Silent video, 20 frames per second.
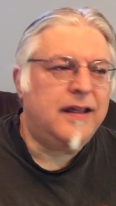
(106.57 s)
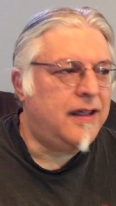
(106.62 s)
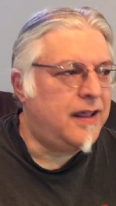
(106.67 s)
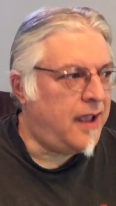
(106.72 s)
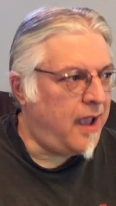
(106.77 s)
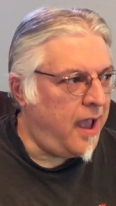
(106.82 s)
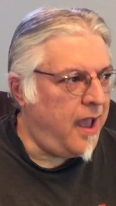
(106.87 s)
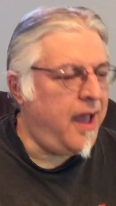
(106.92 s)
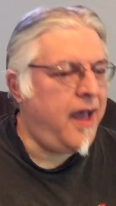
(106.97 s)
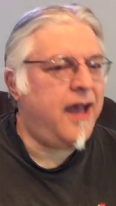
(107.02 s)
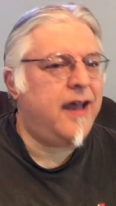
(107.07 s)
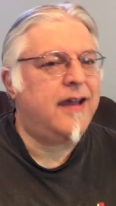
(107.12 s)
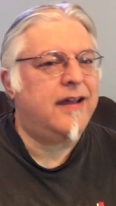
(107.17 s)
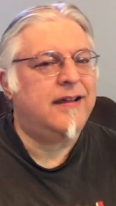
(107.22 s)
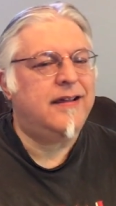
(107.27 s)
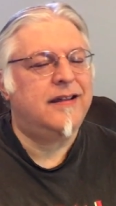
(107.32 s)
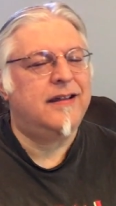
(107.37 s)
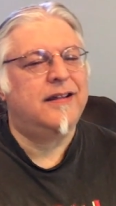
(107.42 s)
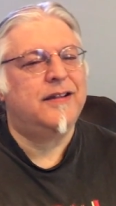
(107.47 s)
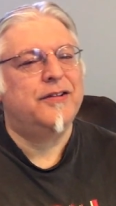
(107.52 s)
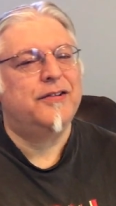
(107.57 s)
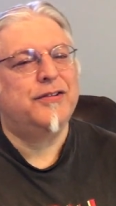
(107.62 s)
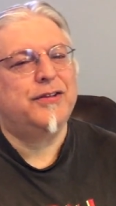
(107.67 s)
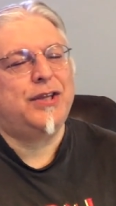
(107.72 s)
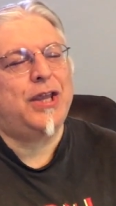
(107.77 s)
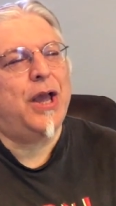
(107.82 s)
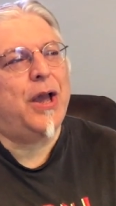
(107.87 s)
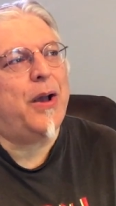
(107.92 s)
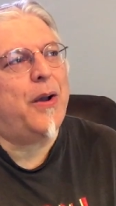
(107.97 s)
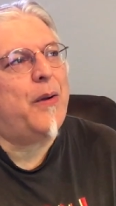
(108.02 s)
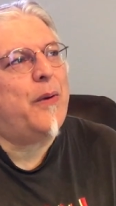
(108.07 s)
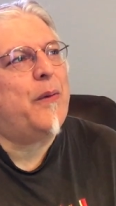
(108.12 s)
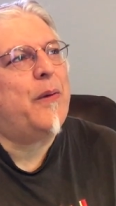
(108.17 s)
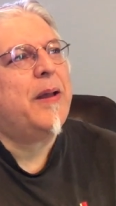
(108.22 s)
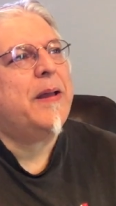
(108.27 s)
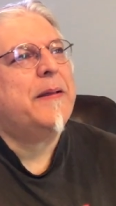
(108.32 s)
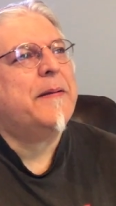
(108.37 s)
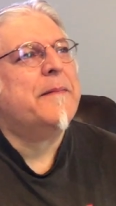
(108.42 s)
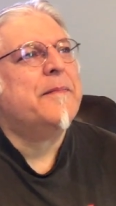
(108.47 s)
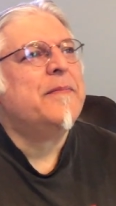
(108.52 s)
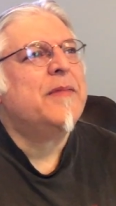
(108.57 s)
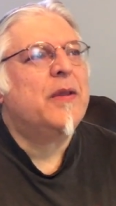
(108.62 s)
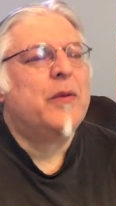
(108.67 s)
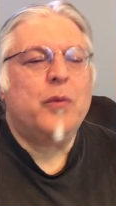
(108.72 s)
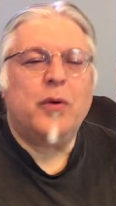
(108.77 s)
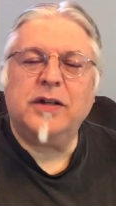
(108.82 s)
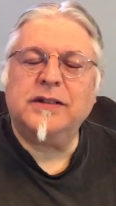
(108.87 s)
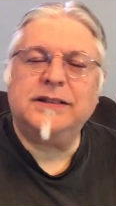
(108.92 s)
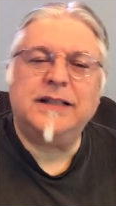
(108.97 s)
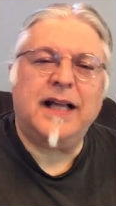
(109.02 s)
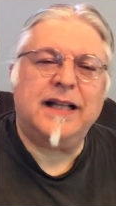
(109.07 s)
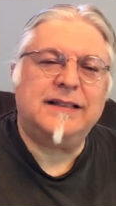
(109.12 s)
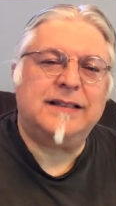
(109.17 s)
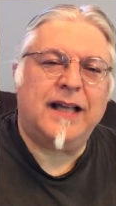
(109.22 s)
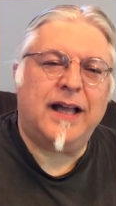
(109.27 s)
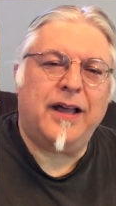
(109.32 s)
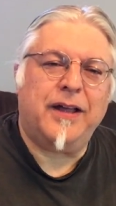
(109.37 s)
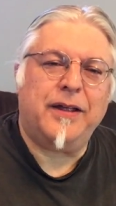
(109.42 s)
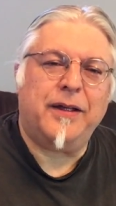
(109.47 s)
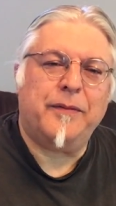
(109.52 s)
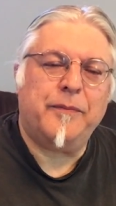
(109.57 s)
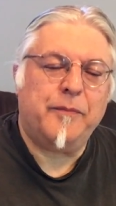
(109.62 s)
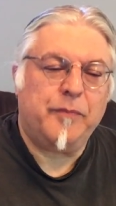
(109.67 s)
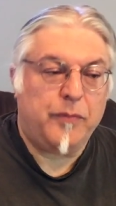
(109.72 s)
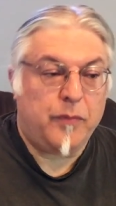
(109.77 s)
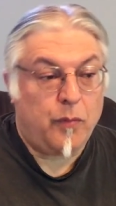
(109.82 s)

Yeah. So what does that tell you?